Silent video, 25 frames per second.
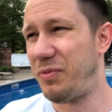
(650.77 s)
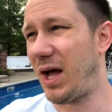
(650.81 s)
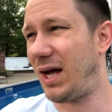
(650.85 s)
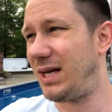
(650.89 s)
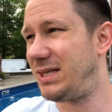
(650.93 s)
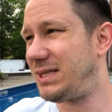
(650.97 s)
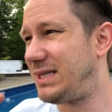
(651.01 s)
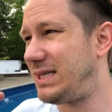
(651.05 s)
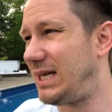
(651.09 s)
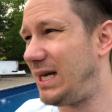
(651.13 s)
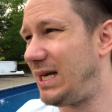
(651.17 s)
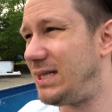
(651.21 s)

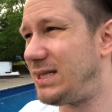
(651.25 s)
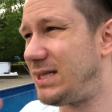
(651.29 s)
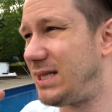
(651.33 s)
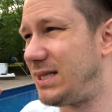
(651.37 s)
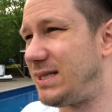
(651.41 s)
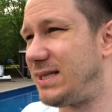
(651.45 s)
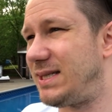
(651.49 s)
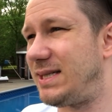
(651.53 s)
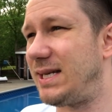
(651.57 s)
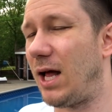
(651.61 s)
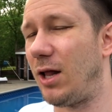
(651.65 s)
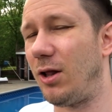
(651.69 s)
a
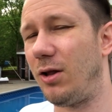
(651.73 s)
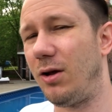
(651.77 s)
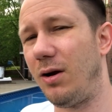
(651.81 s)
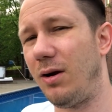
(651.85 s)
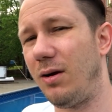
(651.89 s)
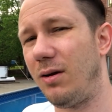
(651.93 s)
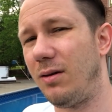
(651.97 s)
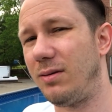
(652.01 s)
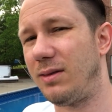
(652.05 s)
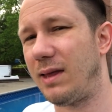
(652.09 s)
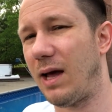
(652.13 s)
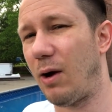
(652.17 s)
seasoned
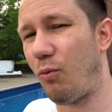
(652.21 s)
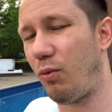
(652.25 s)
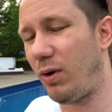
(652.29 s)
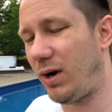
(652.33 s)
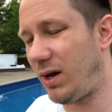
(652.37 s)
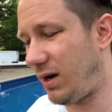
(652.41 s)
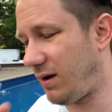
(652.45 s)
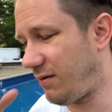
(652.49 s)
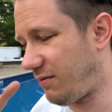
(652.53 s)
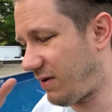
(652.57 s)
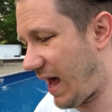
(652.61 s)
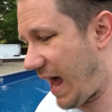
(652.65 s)
seller, that
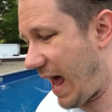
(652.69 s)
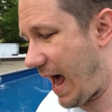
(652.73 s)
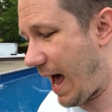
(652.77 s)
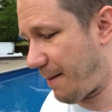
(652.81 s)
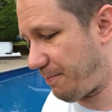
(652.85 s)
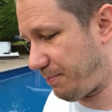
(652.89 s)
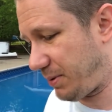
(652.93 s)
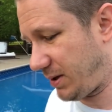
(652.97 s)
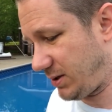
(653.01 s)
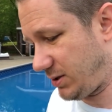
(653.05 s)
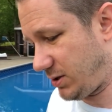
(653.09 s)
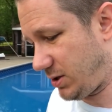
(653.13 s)
wouldn't have
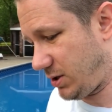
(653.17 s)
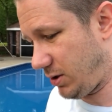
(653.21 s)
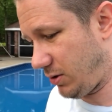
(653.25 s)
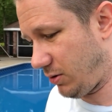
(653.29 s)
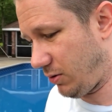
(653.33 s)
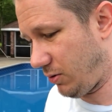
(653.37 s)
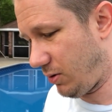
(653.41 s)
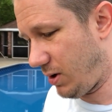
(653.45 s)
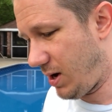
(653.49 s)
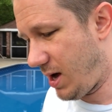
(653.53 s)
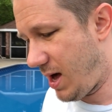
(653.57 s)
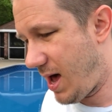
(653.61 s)
happened to.